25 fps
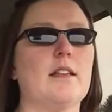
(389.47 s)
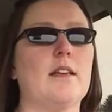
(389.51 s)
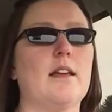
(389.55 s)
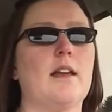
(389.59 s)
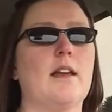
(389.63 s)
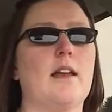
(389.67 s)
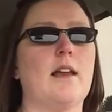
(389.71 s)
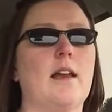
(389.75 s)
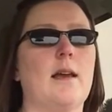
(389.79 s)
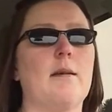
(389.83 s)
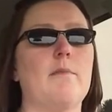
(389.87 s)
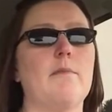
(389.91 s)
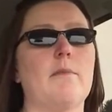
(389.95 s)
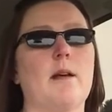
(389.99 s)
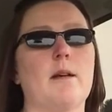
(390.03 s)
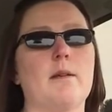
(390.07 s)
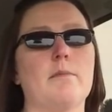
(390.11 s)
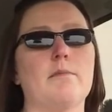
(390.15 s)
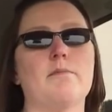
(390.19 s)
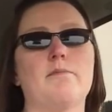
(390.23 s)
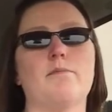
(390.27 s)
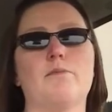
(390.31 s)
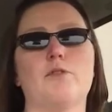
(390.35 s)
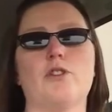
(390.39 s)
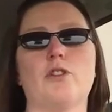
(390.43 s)
and
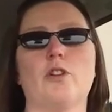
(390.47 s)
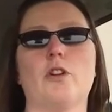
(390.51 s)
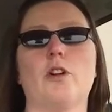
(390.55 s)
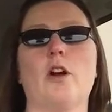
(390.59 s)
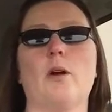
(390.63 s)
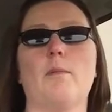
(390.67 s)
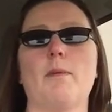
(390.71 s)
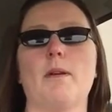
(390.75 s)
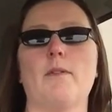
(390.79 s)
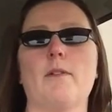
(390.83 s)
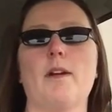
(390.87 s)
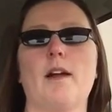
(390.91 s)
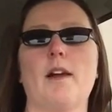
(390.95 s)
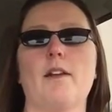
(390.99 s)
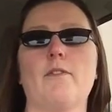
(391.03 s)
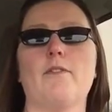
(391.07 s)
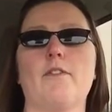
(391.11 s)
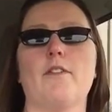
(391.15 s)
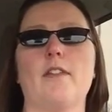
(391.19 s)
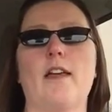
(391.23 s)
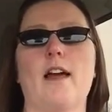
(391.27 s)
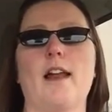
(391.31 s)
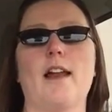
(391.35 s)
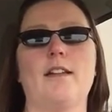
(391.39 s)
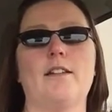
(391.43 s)
I'm sure I'll be ready
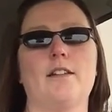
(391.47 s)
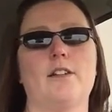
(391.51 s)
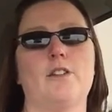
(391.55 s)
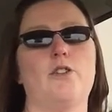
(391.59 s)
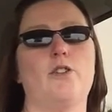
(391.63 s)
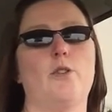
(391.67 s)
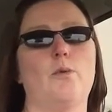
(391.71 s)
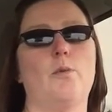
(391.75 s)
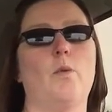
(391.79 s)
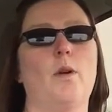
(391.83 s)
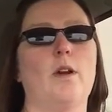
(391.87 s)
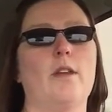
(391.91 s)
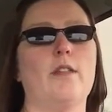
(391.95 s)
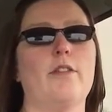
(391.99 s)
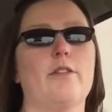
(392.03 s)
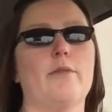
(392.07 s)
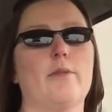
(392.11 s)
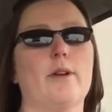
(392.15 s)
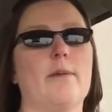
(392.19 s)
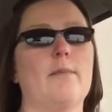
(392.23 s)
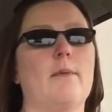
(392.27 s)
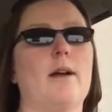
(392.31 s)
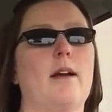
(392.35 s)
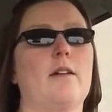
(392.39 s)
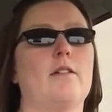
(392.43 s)
for that. I did
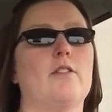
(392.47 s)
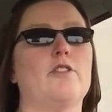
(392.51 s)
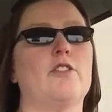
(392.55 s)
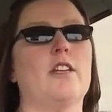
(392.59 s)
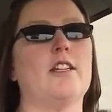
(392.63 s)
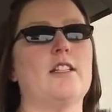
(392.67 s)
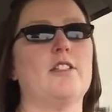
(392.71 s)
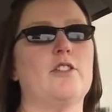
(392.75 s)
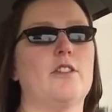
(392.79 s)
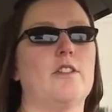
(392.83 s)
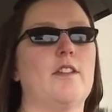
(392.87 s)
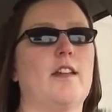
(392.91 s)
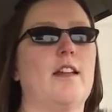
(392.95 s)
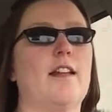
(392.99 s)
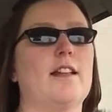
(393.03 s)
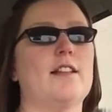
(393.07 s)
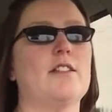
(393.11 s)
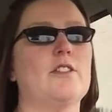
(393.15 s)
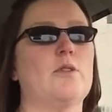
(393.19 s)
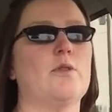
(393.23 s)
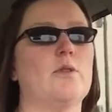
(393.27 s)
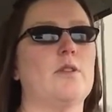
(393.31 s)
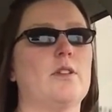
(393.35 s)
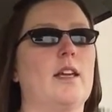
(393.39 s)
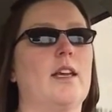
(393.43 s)
2.3 miles yesterday.
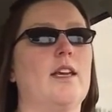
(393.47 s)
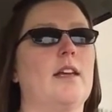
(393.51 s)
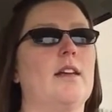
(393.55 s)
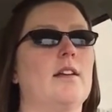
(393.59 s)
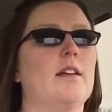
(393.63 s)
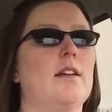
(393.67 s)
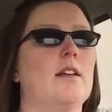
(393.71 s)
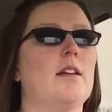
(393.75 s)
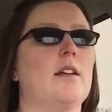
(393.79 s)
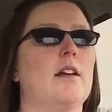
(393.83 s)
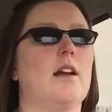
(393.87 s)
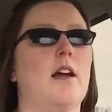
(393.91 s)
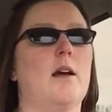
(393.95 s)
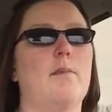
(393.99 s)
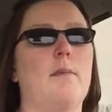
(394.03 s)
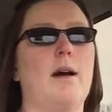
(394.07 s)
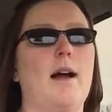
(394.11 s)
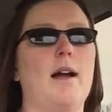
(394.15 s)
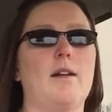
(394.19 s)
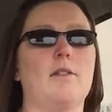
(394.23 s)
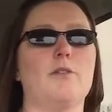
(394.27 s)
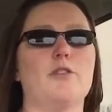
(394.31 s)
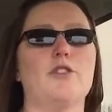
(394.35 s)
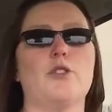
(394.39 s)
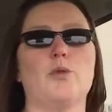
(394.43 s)
That's only a
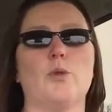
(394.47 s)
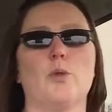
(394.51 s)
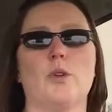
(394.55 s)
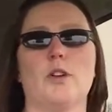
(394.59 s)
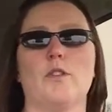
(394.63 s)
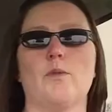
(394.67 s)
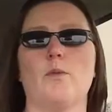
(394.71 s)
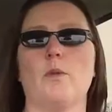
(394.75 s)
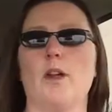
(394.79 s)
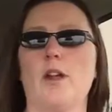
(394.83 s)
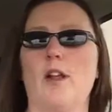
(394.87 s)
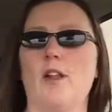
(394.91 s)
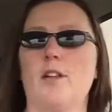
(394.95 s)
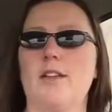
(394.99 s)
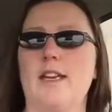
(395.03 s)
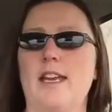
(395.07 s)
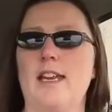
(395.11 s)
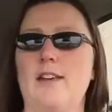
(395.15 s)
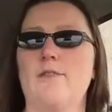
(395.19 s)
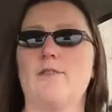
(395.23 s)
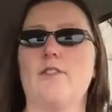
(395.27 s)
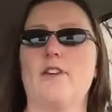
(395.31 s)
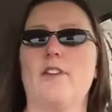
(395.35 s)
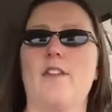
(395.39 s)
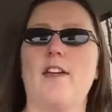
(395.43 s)
mile short of what I'll
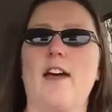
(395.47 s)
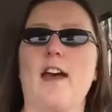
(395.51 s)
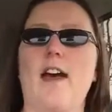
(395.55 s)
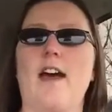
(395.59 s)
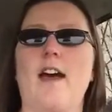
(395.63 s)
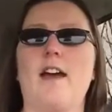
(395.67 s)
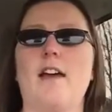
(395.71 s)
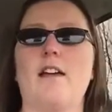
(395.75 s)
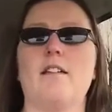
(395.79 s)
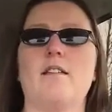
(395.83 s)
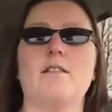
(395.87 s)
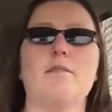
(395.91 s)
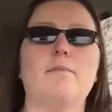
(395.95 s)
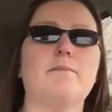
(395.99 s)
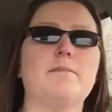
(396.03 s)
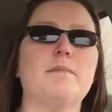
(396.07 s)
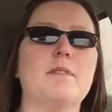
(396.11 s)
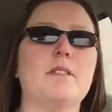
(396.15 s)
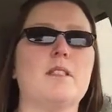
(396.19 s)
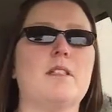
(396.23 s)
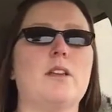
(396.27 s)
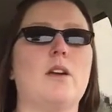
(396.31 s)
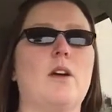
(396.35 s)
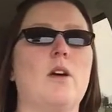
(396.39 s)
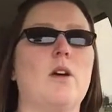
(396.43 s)
need for that.
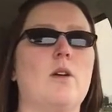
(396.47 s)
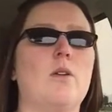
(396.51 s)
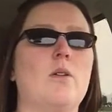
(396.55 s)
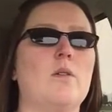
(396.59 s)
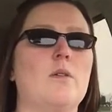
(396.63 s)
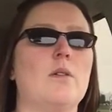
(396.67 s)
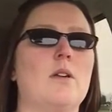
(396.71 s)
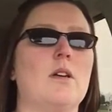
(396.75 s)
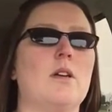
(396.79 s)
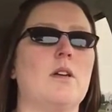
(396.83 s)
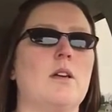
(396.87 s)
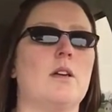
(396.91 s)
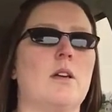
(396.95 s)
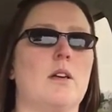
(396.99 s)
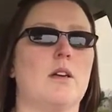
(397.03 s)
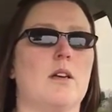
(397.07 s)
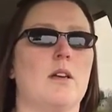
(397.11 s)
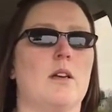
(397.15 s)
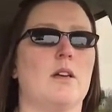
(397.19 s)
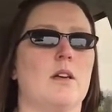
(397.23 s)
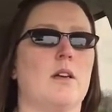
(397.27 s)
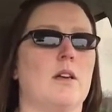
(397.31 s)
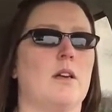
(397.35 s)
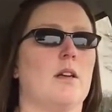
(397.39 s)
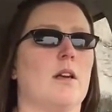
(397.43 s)
So
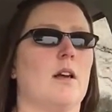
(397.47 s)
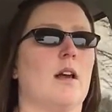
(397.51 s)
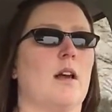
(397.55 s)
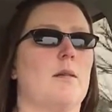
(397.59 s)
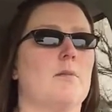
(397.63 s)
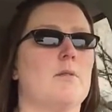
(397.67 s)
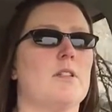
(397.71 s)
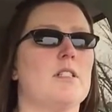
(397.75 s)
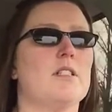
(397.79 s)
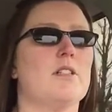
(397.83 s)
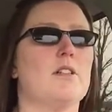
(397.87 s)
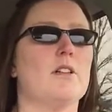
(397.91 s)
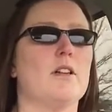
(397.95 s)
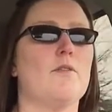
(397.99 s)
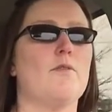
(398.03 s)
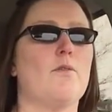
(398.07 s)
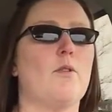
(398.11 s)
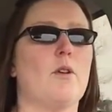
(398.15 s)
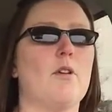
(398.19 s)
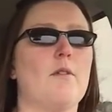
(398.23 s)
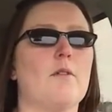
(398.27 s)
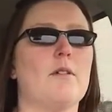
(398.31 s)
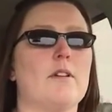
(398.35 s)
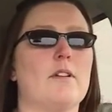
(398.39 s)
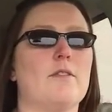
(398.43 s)
just looking
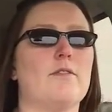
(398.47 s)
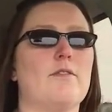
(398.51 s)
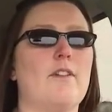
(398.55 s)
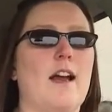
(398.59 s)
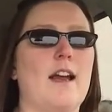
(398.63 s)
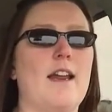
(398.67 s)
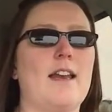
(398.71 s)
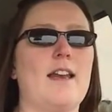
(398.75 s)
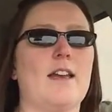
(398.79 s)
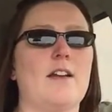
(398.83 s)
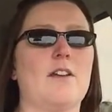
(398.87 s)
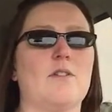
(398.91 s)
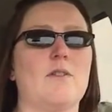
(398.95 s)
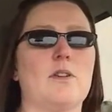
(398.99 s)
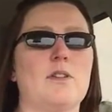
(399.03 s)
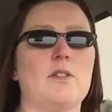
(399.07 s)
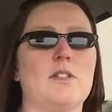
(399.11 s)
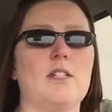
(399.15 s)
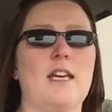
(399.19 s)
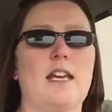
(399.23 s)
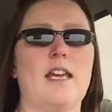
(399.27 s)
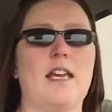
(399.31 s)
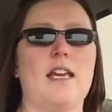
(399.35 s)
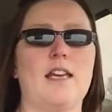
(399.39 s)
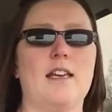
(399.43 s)
forward to finding a
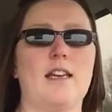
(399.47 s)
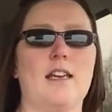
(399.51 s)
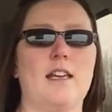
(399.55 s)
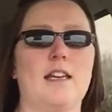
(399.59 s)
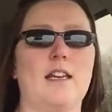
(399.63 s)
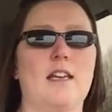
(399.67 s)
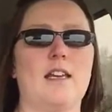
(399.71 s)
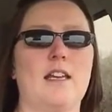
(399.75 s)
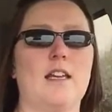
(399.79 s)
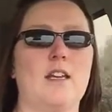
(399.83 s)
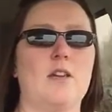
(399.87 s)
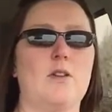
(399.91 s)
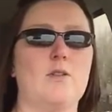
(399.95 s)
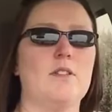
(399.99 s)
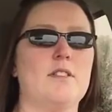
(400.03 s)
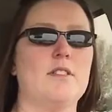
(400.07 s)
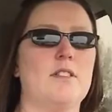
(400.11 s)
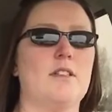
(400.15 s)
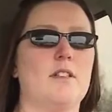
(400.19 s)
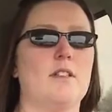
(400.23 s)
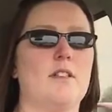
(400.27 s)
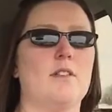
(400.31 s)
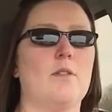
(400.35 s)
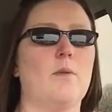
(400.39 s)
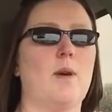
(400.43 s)
routine and getting used
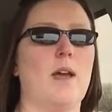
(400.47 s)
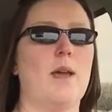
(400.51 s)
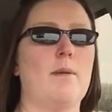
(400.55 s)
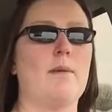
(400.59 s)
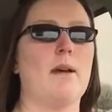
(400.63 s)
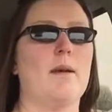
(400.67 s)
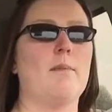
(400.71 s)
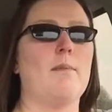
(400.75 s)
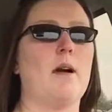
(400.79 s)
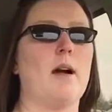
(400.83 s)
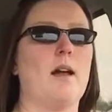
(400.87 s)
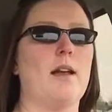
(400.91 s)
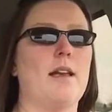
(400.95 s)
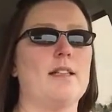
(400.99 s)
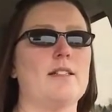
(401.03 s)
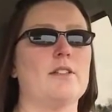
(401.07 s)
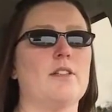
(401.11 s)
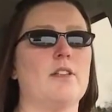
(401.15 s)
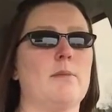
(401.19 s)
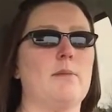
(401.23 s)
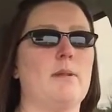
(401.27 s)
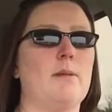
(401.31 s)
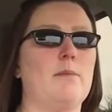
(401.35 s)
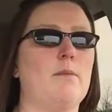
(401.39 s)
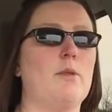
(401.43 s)
to the way my body's
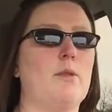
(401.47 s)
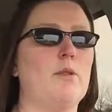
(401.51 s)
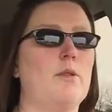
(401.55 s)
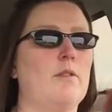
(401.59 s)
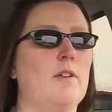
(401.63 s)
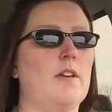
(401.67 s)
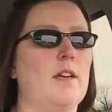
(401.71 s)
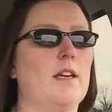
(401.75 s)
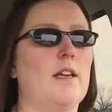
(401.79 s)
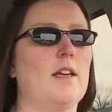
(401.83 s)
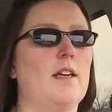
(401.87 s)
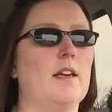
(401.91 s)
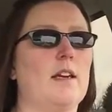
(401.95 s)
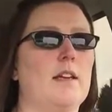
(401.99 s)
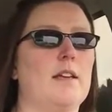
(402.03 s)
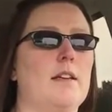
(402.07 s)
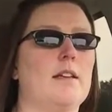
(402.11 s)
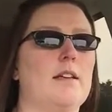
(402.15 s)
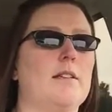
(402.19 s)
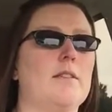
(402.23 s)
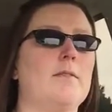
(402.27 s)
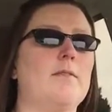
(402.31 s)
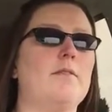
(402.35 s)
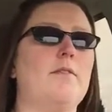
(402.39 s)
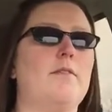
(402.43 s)
going to be moving
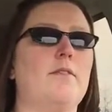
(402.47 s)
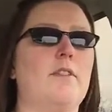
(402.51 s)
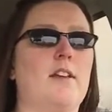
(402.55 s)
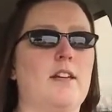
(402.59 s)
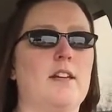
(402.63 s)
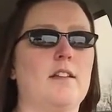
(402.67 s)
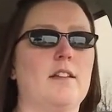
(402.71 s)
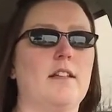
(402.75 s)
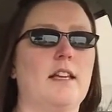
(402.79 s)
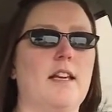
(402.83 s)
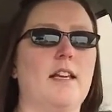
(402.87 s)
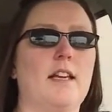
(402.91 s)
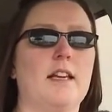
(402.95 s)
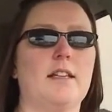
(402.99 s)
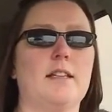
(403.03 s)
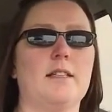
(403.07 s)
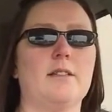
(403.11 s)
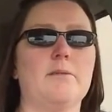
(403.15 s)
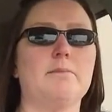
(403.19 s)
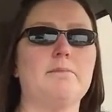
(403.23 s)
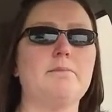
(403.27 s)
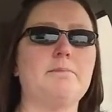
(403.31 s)
and feeling, and